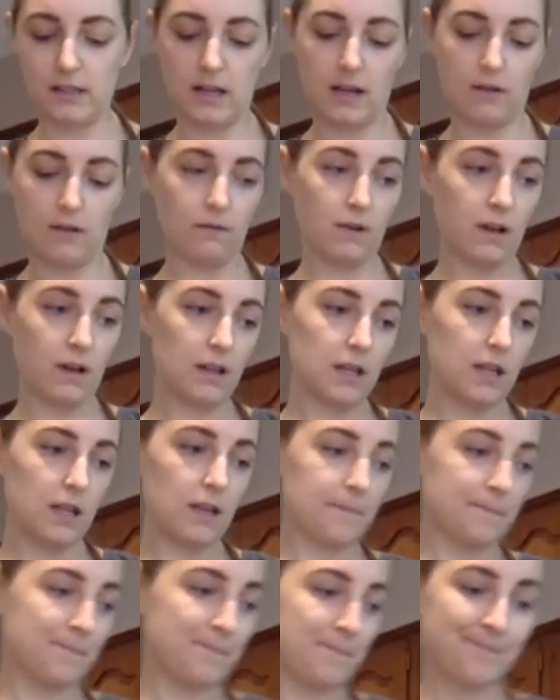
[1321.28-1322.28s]
And
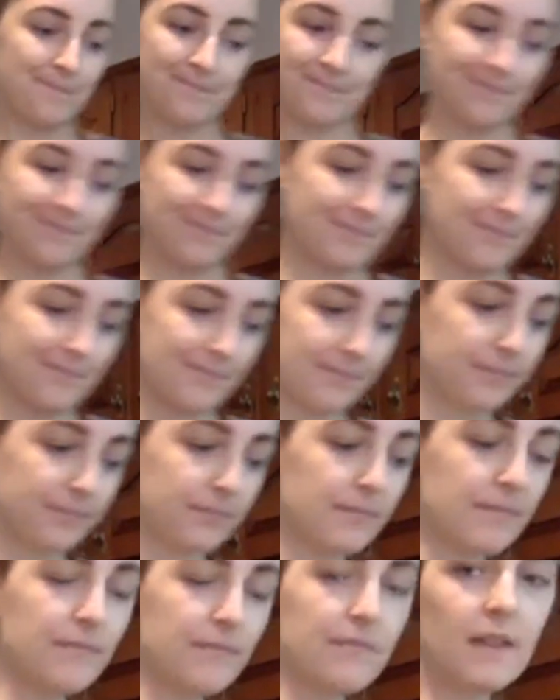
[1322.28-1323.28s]
really,
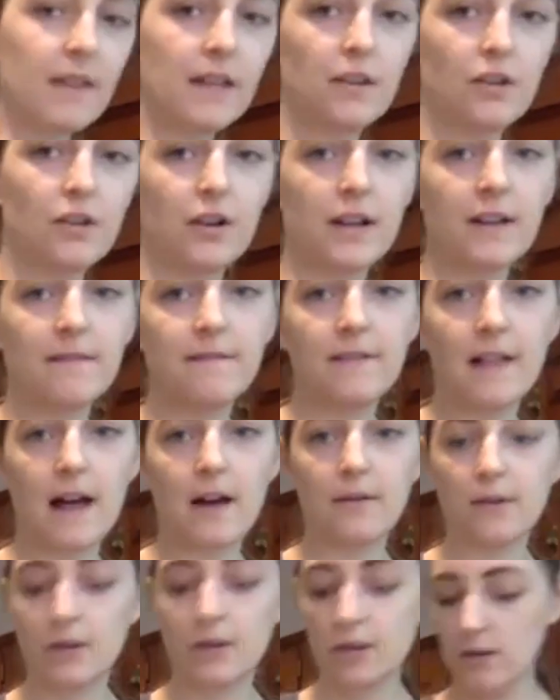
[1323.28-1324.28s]
the Cricut
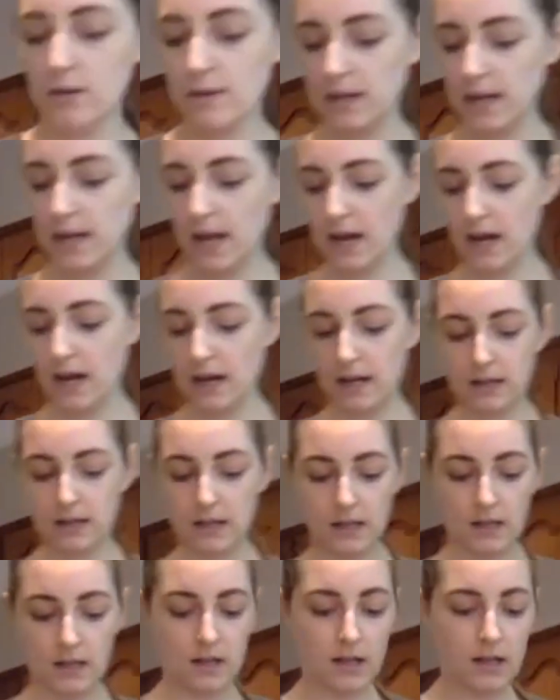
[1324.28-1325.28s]
flour you can add
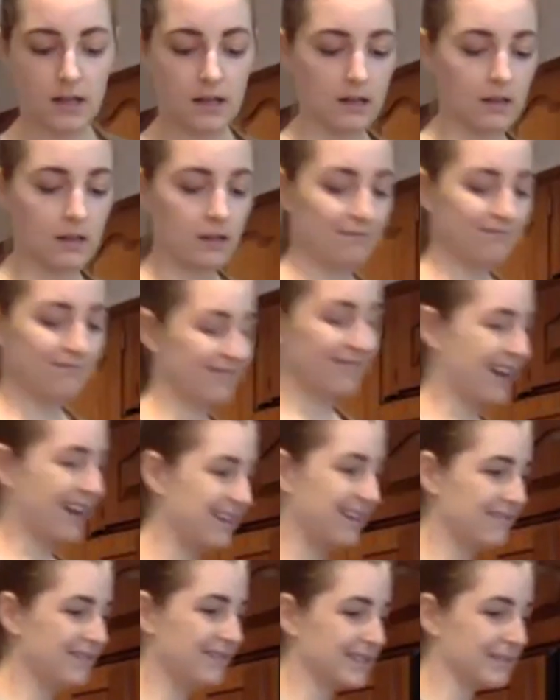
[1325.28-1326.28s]
kind
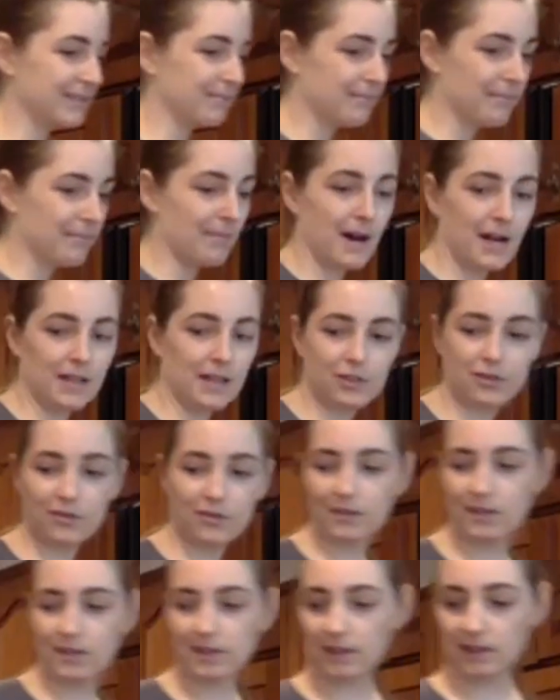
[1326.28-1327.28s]
of as much or
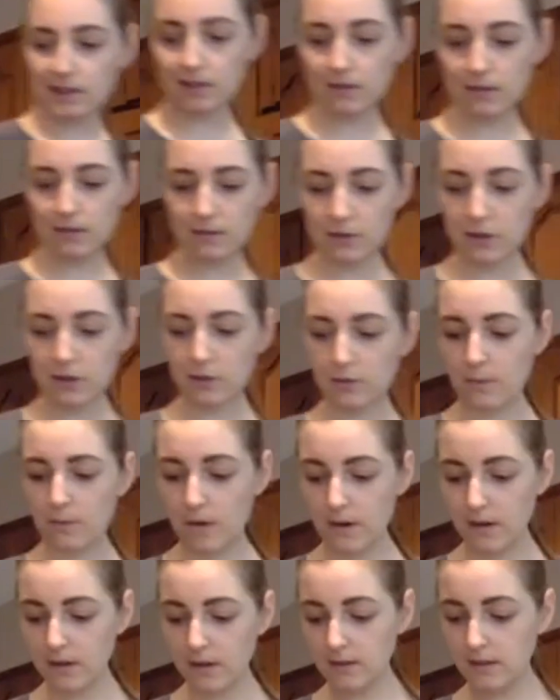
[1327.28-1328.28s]
as little as you
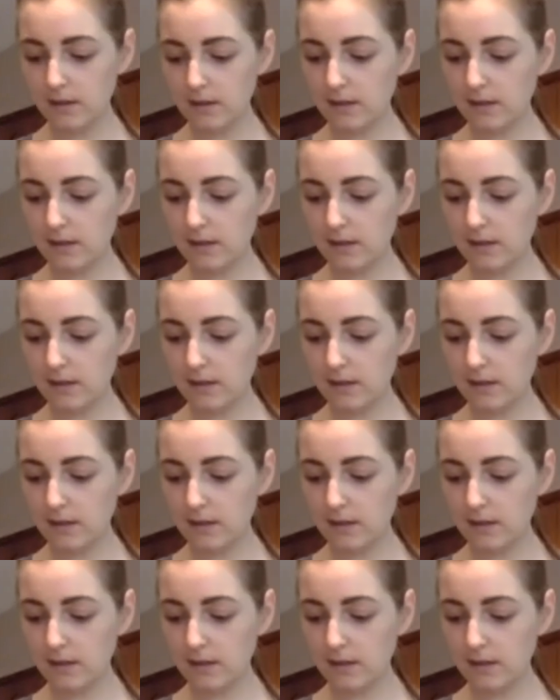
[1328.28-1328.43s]
want.